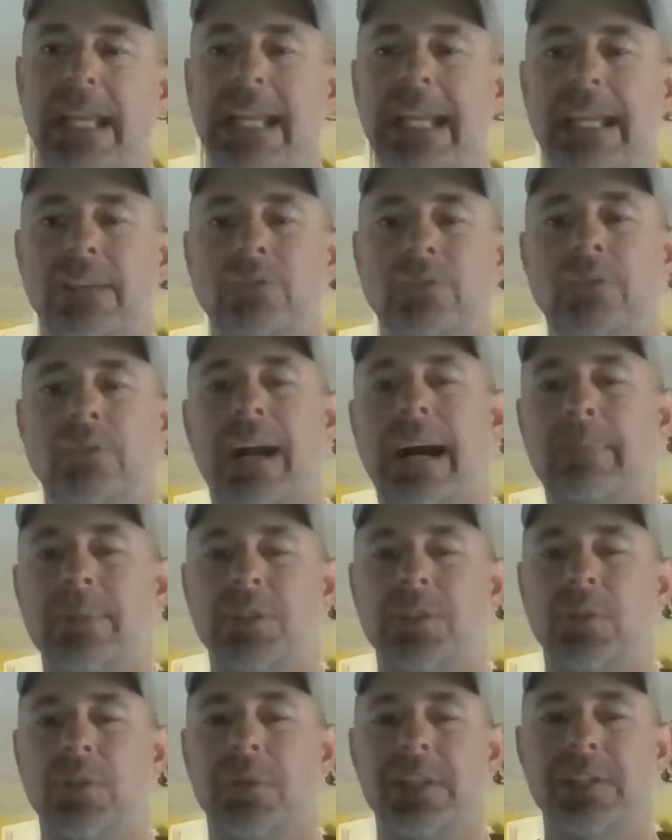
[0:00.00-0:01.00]
And drop
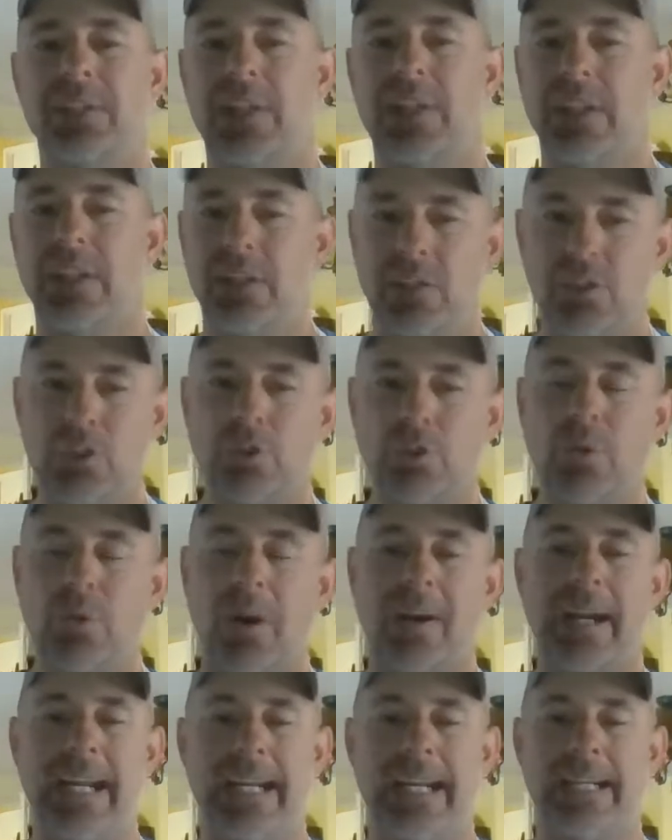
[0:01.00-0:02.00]
is always to
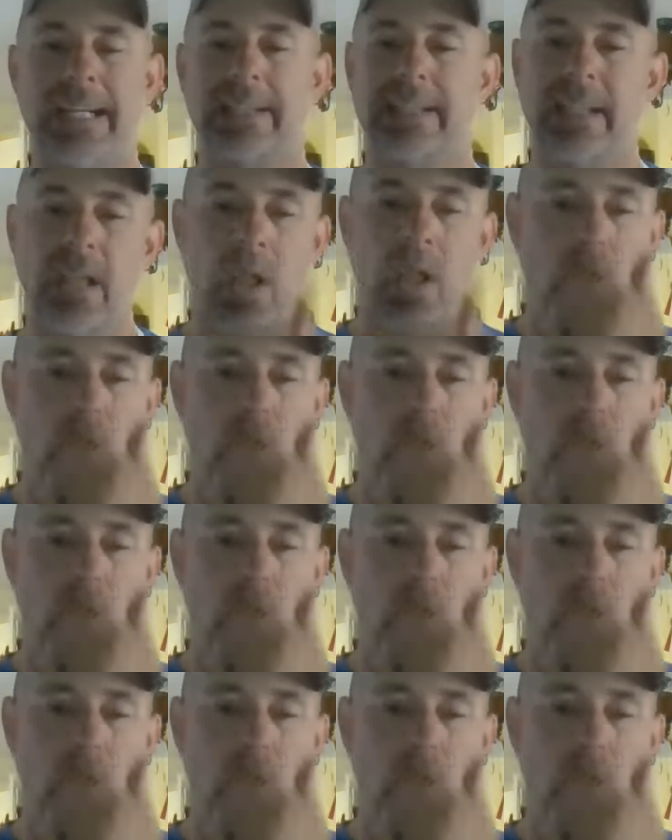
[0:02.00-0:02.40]
our hand.